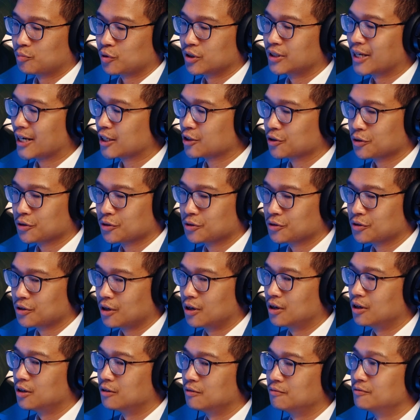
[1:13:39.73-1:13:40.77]
predictors
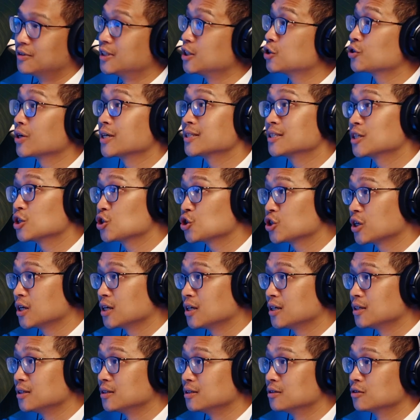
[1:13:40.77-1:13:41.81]
of
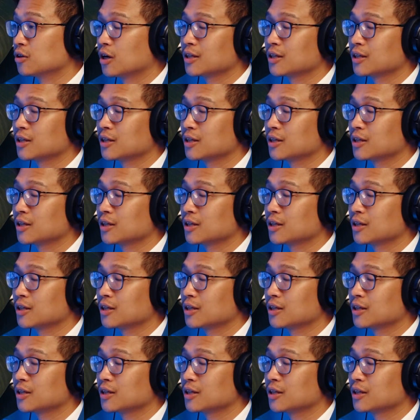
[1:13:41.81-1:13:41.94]
detransition?